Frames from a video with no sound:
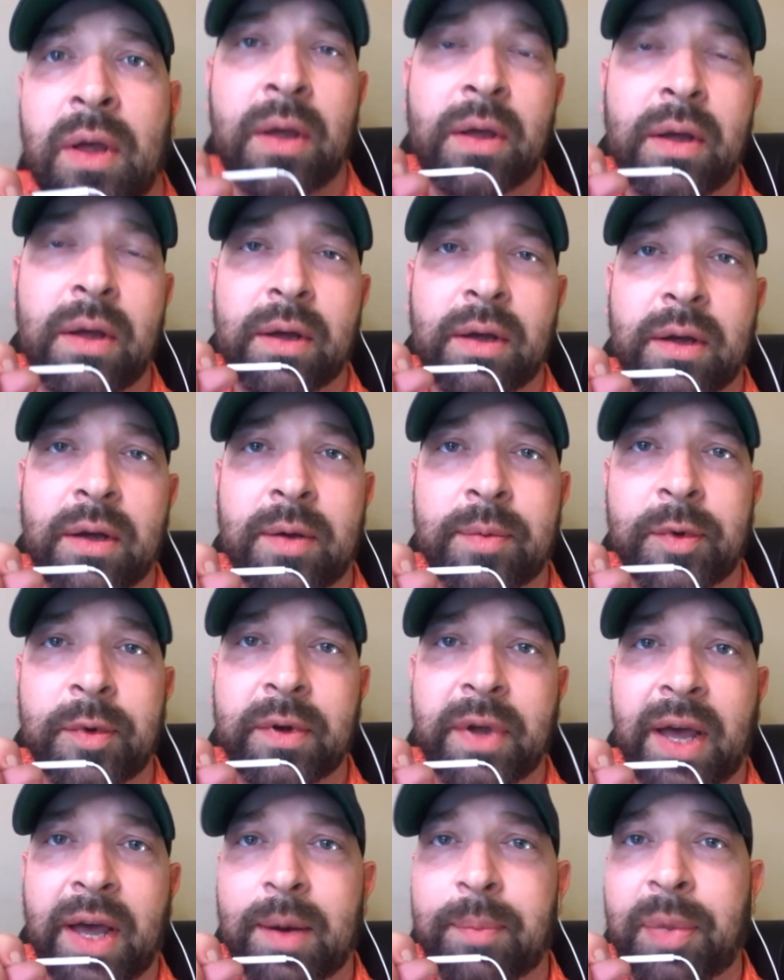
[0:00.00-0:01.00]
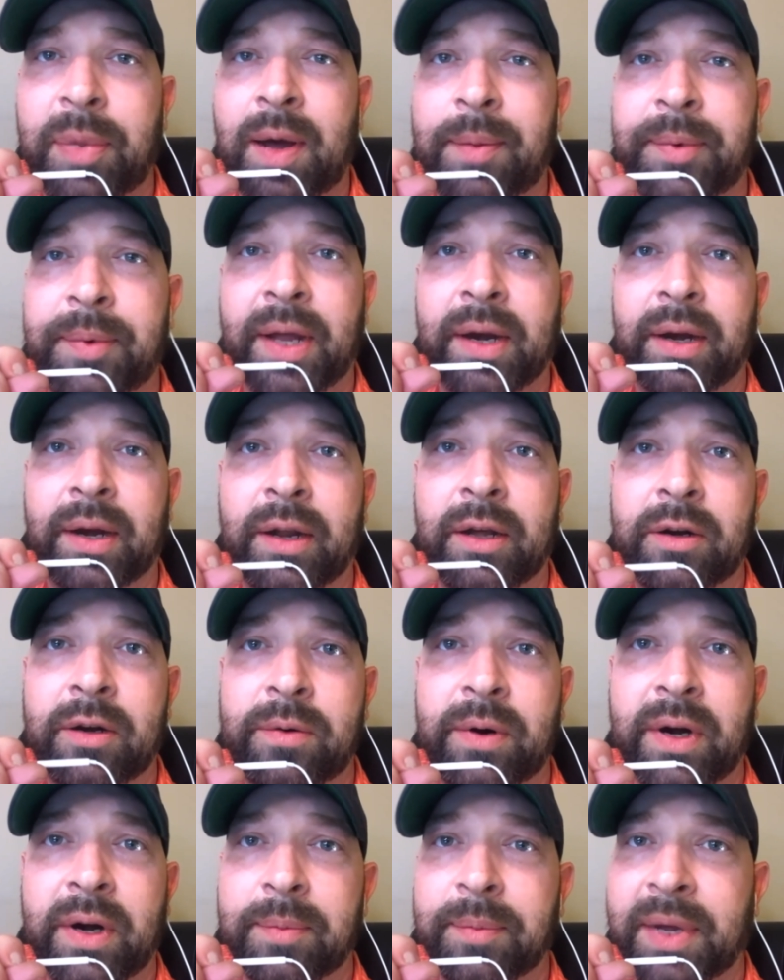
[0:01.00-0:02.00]
who kind of popped out of
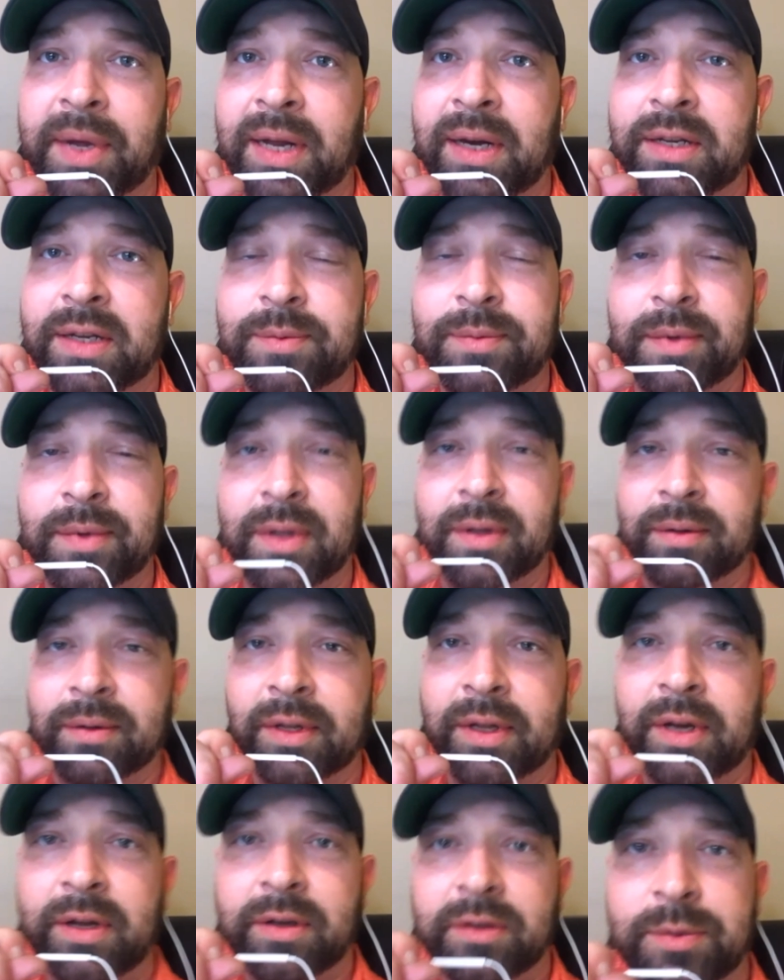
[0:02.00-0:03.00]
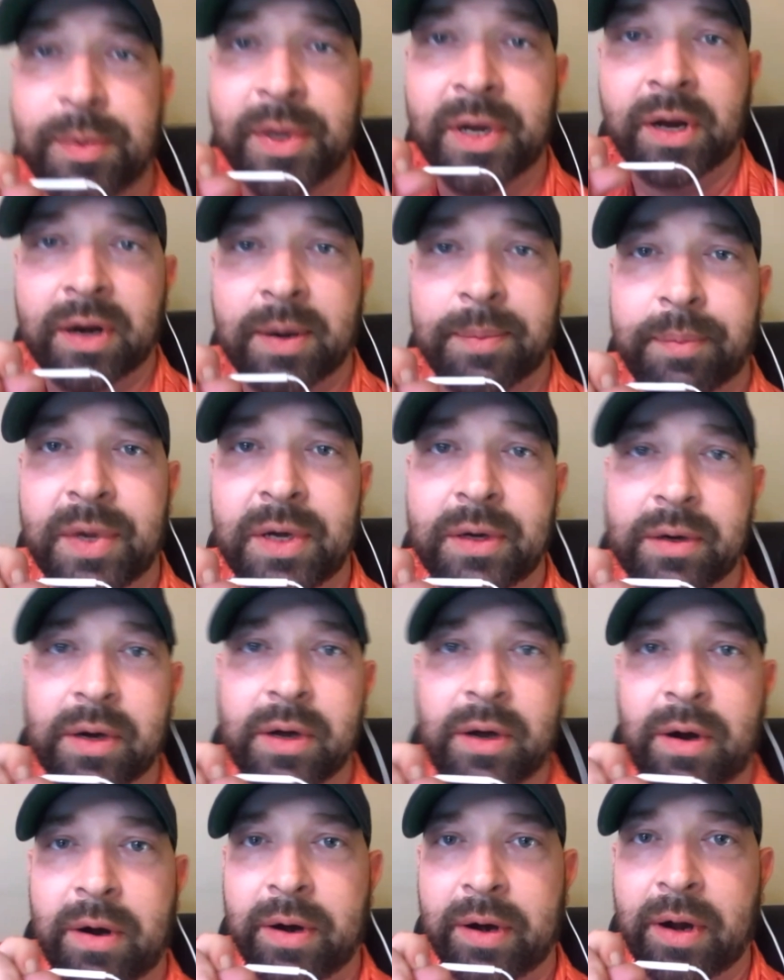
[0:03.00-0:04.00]
nowhere. Man, he's the dude's been on a milk
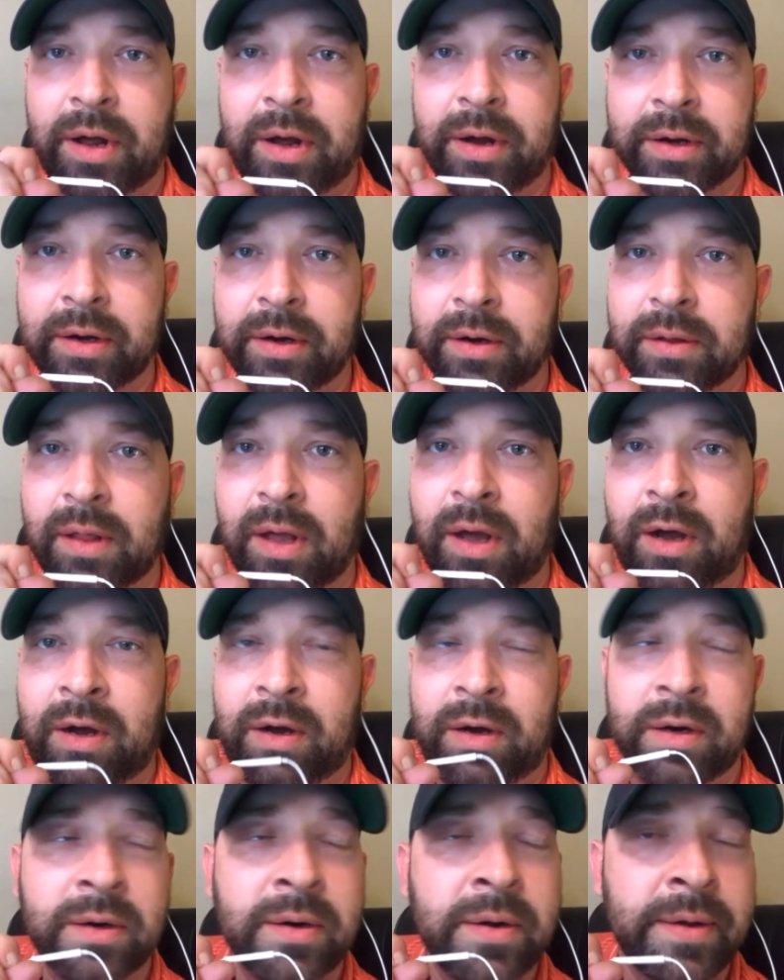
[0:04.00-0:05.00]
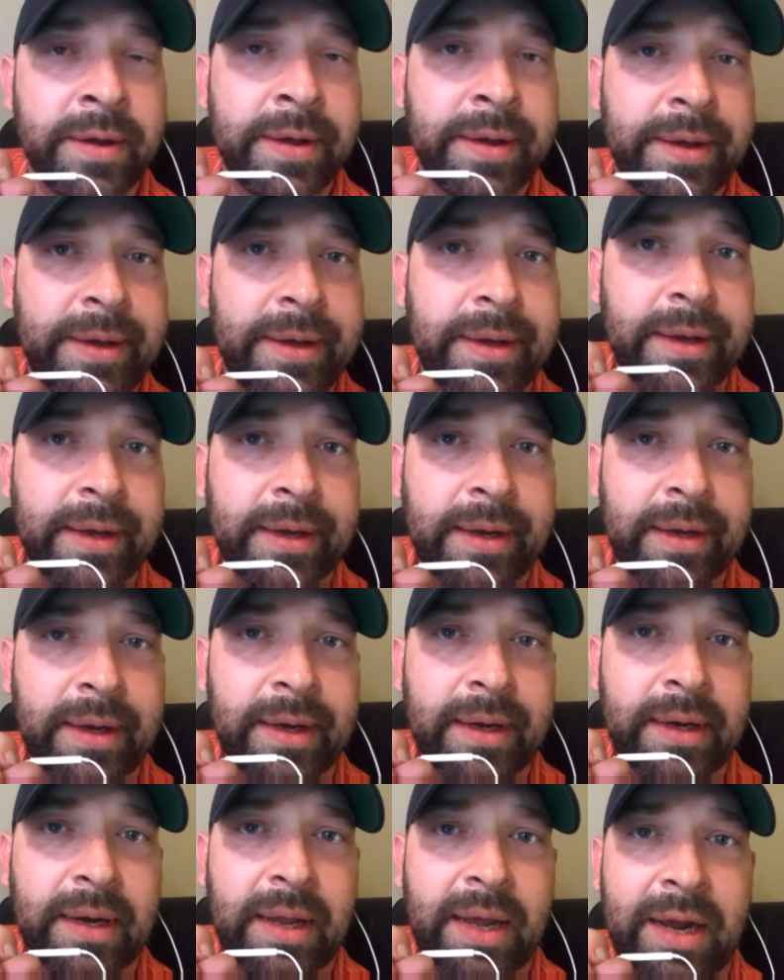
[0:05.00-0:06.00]
carton all year long,
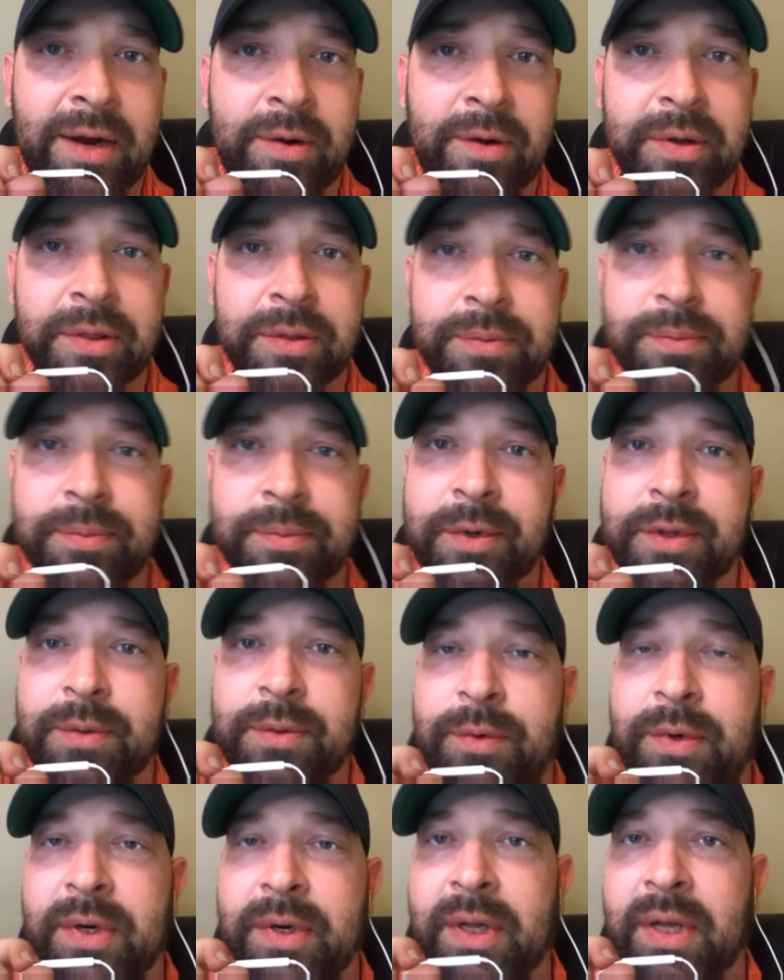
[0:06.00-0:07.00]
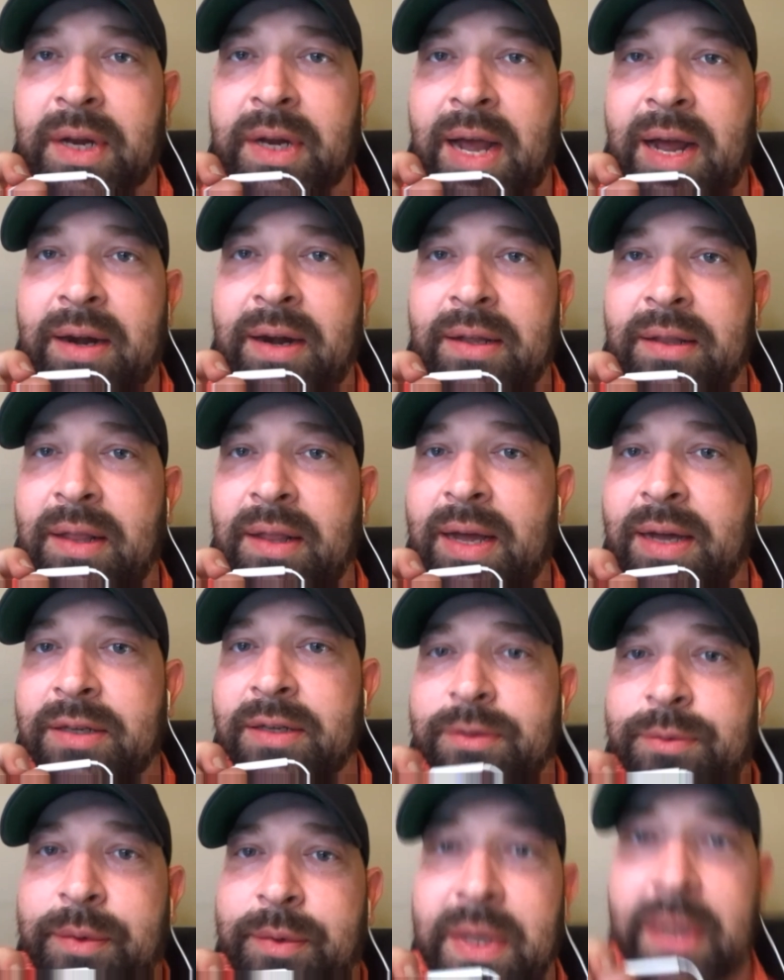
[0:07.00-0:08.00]
and now with one good outing
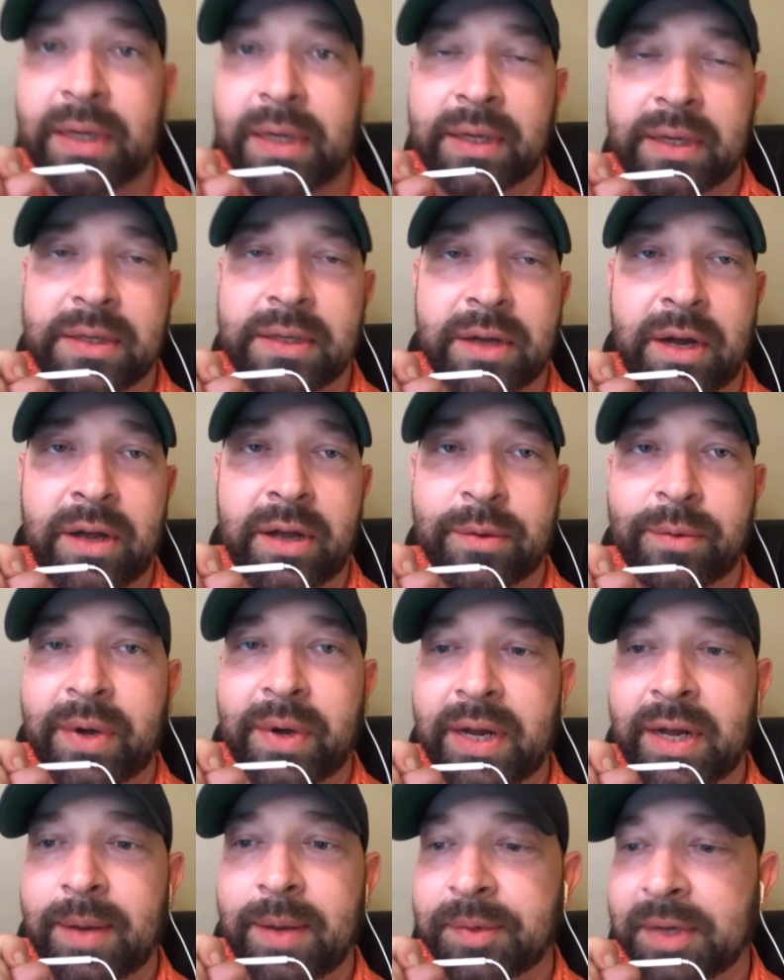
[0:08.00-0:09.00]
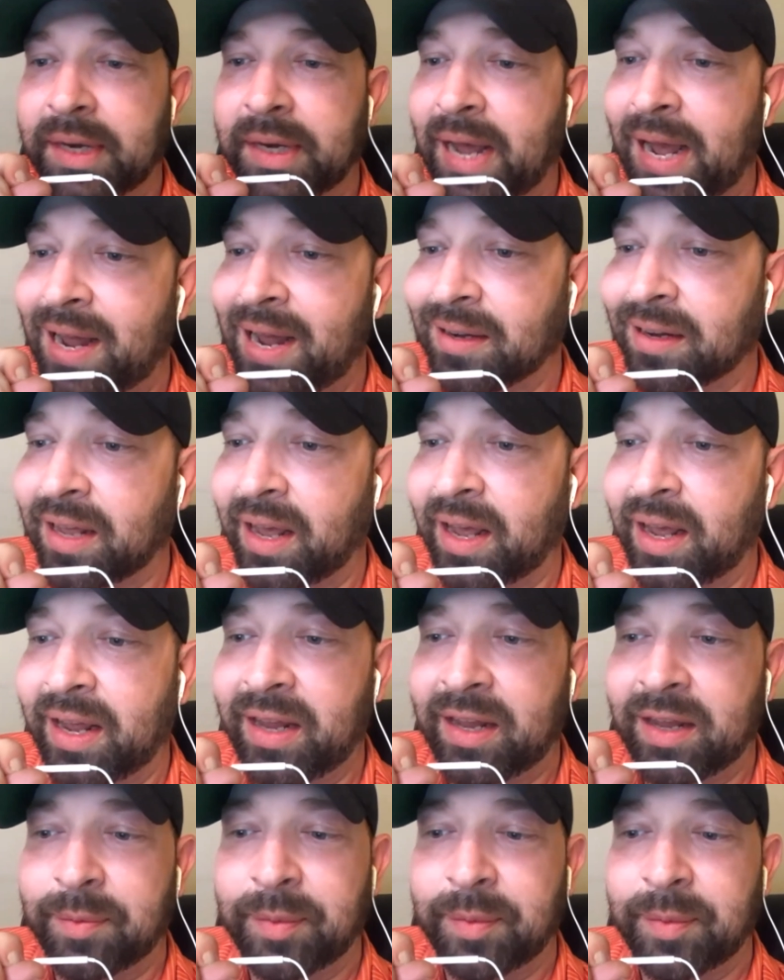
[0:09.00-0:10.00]
last week, he's all the way up to
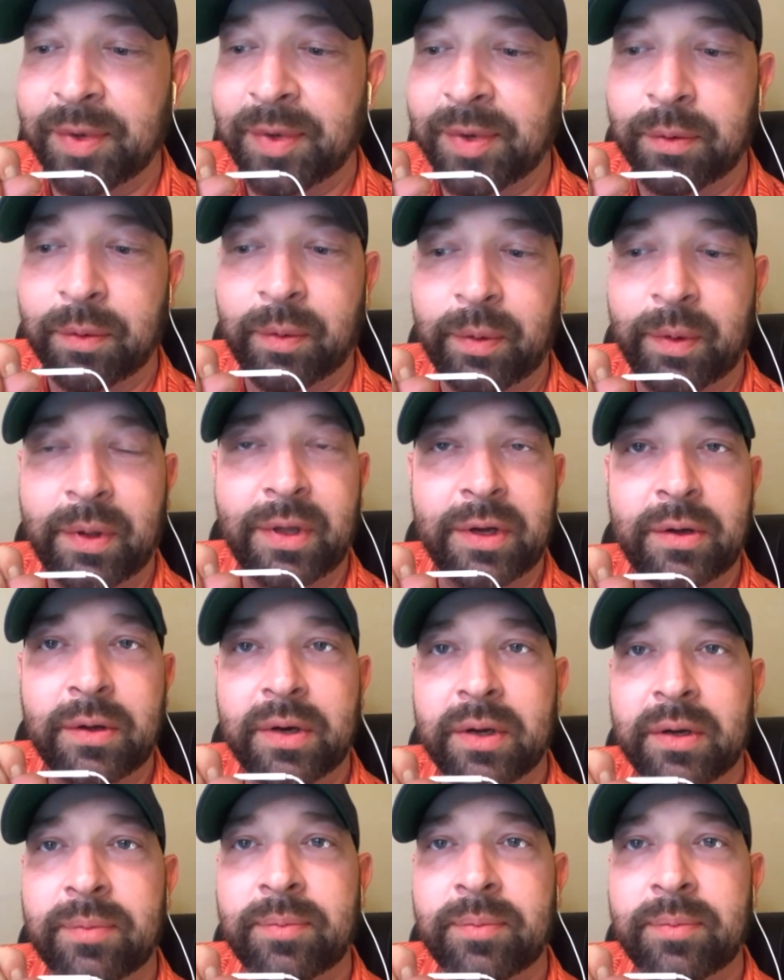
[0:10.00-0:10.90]
9K. I mean, are we really going to